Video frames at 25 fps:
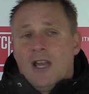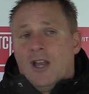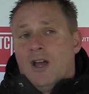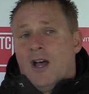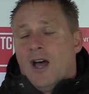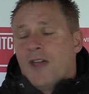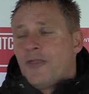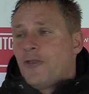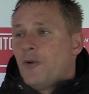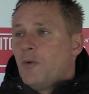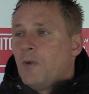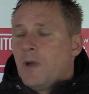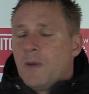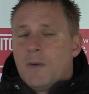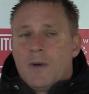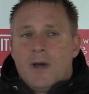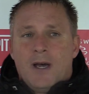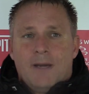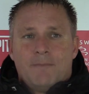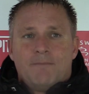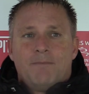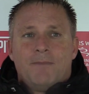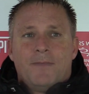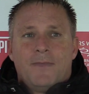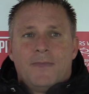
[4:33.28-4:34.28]
look, I thought we
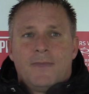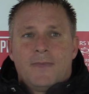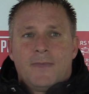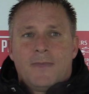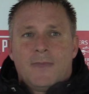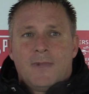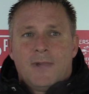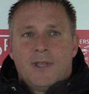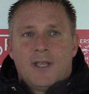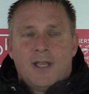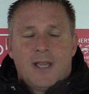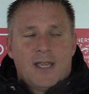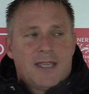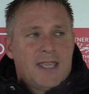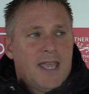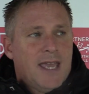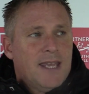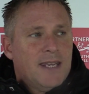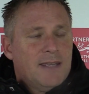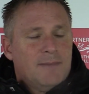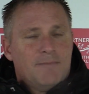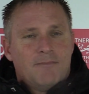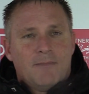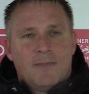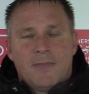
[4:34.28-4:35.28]
were,
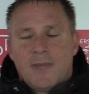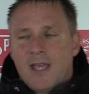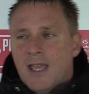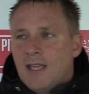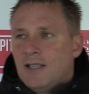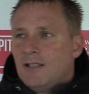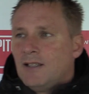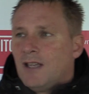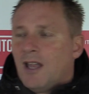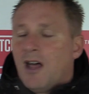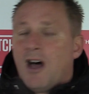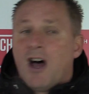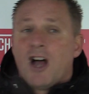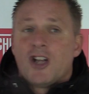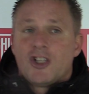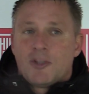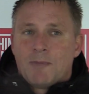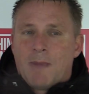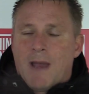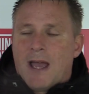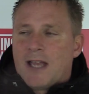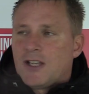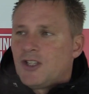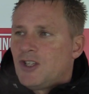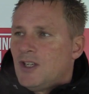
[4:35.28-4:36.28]
again, in
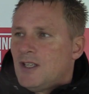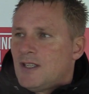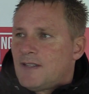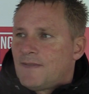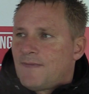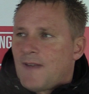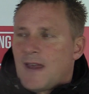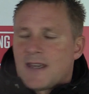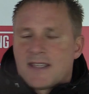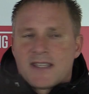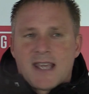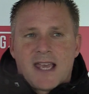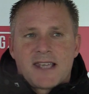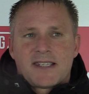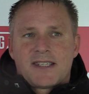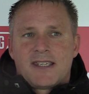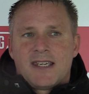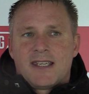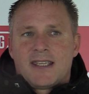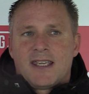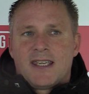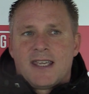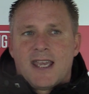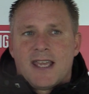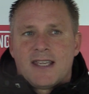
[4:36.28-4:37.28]
large patches,
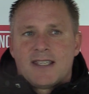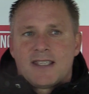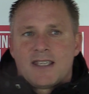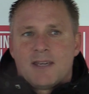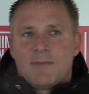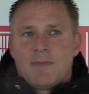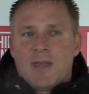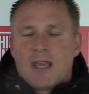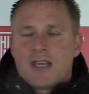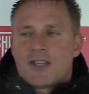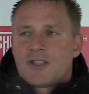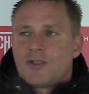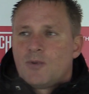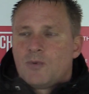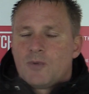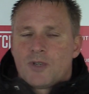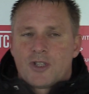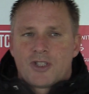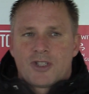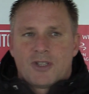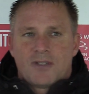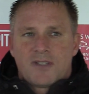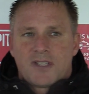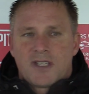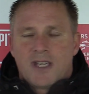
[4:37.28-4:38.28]
fantastic against a mixed
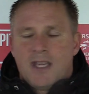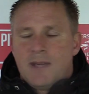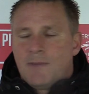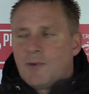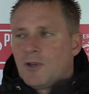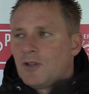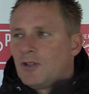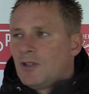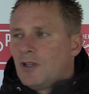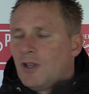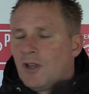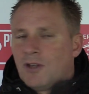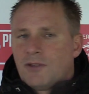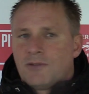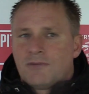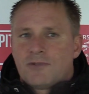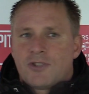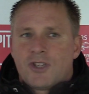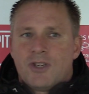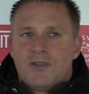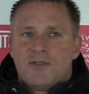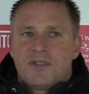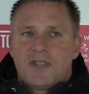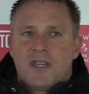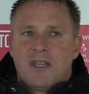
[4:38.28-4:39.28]
Aldershot team on
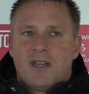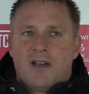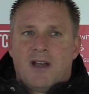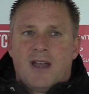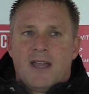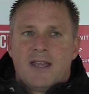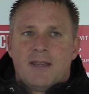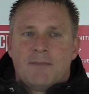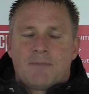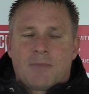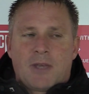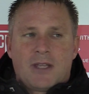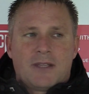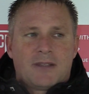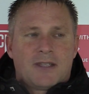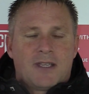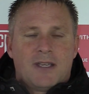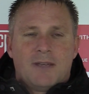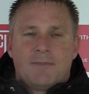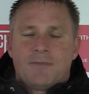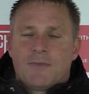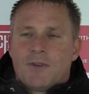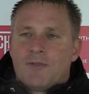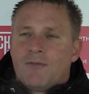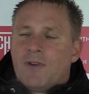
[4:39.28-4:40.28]
Tuesday night. But
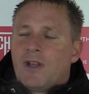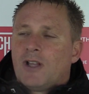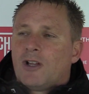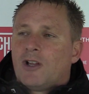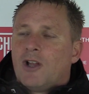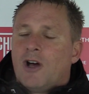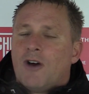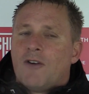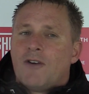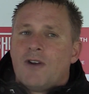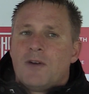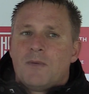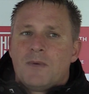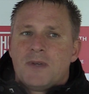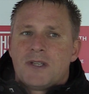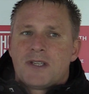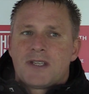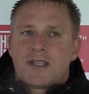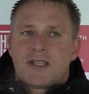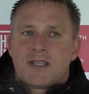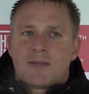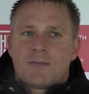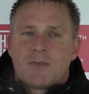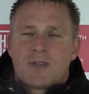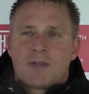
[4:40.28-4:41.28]
the real horror
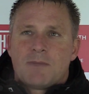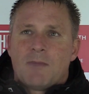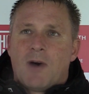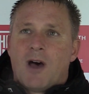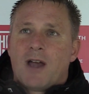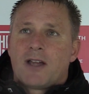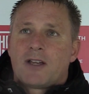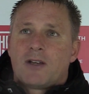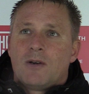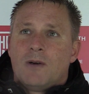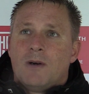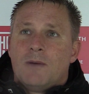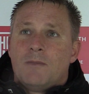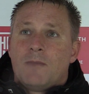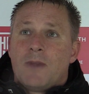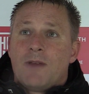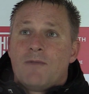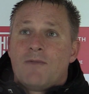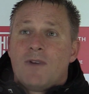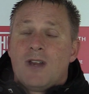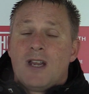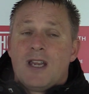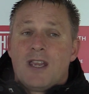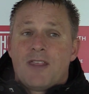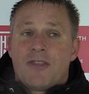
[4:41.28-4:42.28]
was Michael, and we
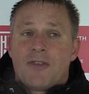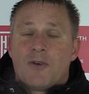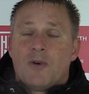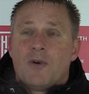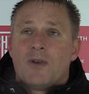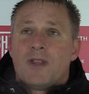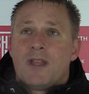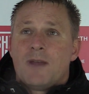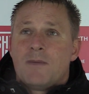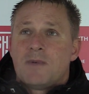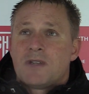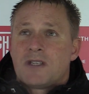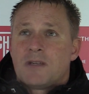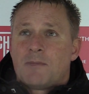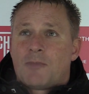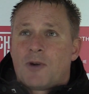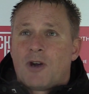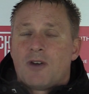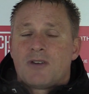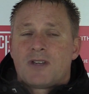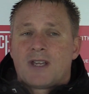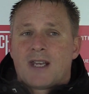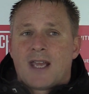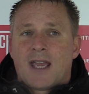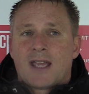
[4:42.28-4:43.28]
really thought it was a
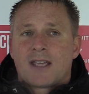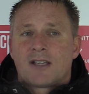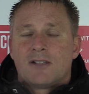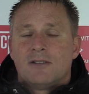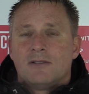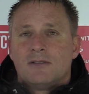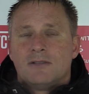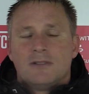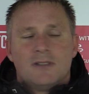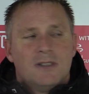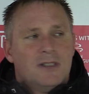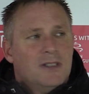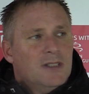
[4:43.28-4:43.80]
broken ankle.